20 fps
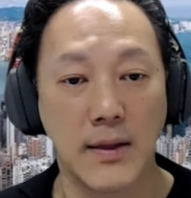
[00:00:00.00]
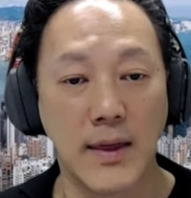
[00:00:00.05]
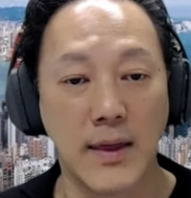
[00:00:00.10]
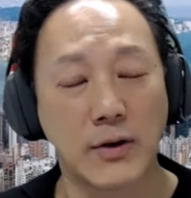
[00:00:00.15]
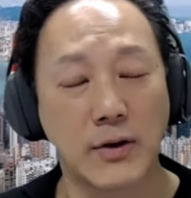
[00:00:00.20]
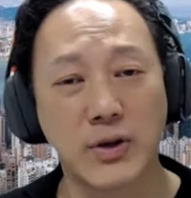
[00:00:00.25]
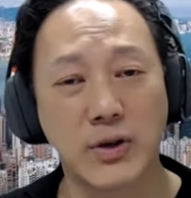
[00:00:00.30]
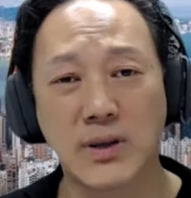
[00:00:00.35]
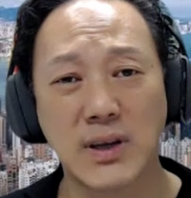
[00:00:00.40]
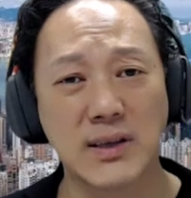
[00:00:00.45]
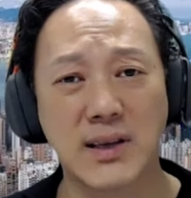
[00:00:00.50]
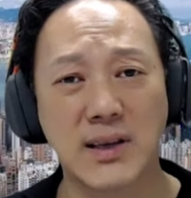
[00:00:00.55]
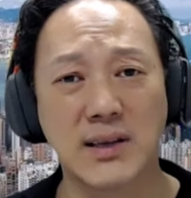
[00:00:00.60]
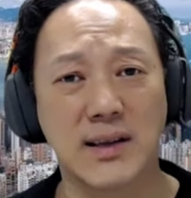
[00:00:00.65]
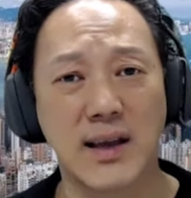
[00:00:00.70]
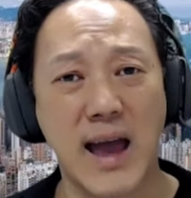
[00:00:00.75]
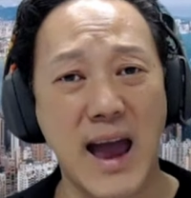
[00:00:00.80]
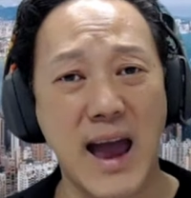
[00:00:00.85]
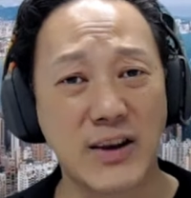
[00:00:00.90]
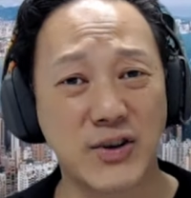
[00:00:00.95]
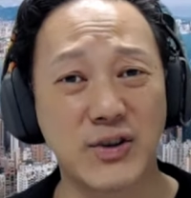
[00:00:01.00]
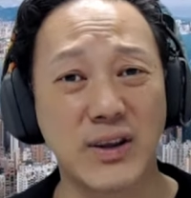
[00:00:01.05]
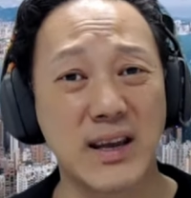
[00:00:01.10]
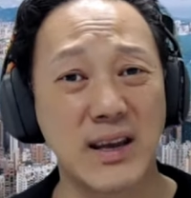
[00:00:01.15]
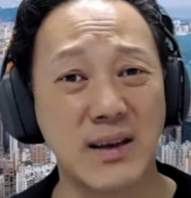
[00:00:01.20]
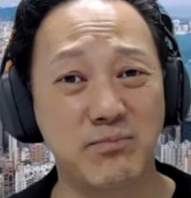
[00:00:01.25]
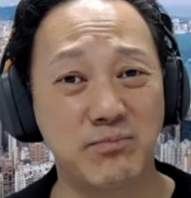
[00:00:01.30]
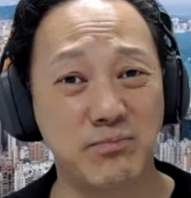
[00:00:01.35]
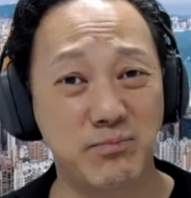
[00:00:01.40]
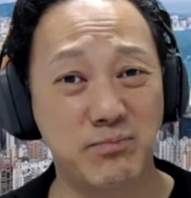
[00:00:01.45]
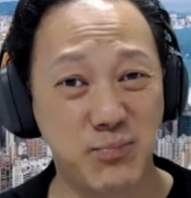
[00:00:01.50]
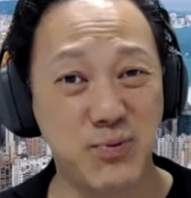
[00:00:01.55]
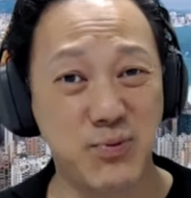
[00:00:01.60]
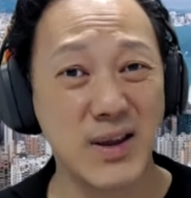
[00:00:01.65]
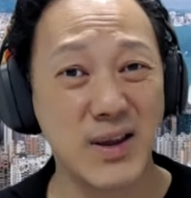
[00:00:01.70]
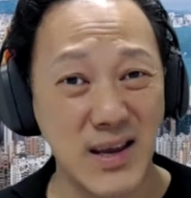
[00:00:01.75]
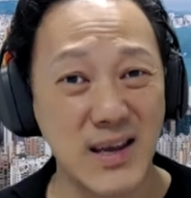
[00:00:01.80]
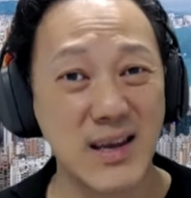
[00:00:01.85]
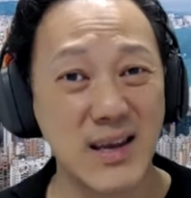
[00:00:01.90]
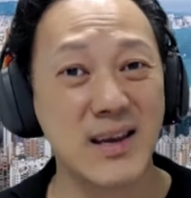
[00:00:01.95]
Now, so this is actually
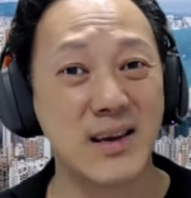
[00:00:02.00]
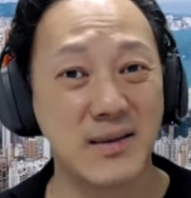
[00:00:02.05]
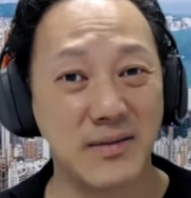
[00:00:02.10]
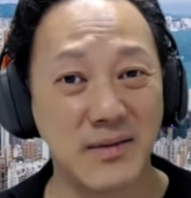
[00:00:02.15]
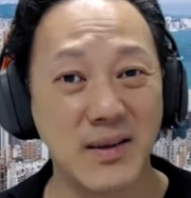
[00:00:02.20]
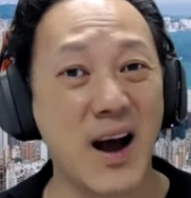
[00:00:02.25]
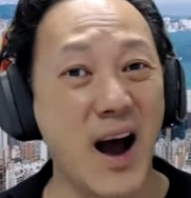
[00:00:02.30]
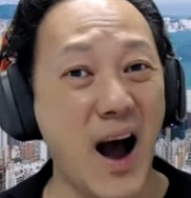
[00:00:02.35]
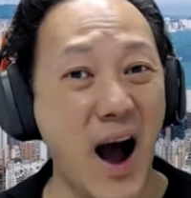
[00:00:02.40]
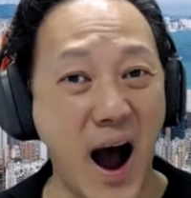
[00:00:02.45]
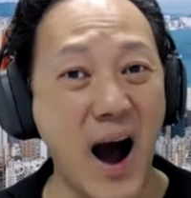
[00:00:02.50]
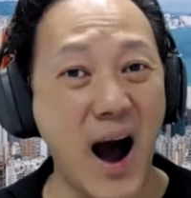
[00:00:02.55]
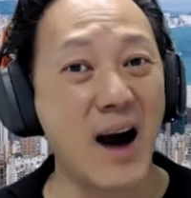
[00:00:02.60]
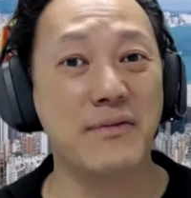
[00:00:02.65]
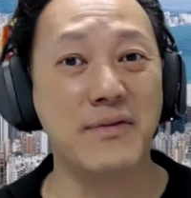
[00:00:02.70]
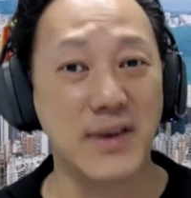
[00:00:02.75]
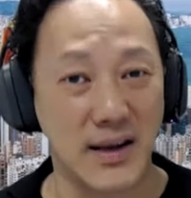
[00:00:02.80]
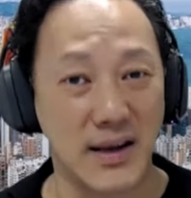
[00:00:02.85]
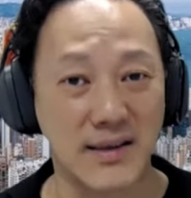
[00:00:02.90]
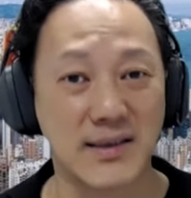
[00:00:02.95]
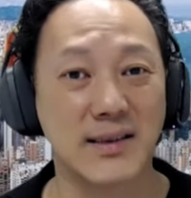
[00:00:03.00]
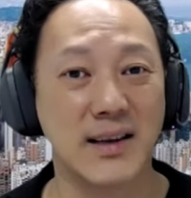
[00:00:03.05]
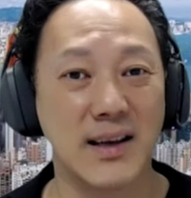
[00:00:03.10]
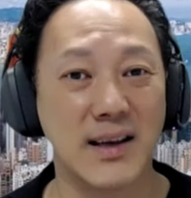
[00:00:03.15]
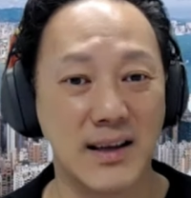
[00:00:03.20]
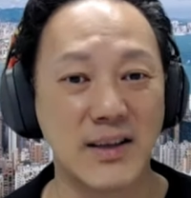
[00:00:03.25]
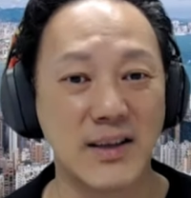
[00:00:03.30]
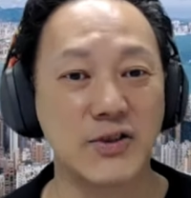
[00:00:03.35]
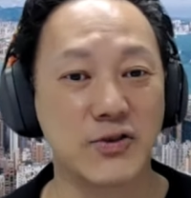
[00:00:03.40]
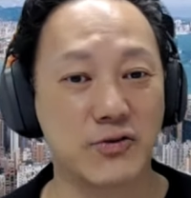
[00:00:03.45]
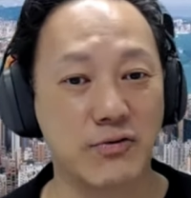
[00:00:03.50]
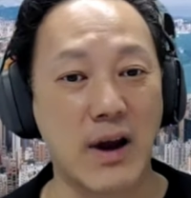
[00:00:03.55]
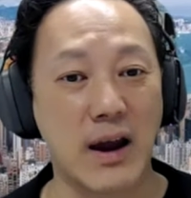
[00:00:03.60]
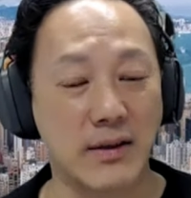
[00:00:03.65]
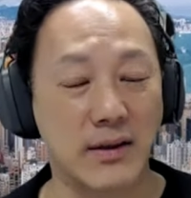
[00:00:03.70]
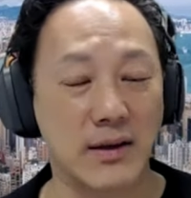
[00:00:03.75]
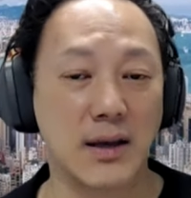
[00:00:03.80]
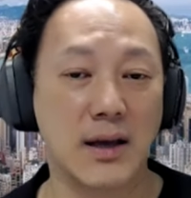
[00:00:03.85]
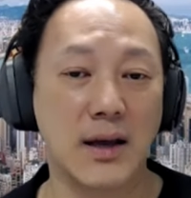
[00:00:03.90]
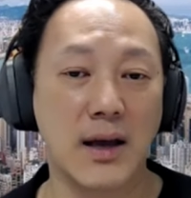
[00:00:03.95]
pretty obvious, this trend.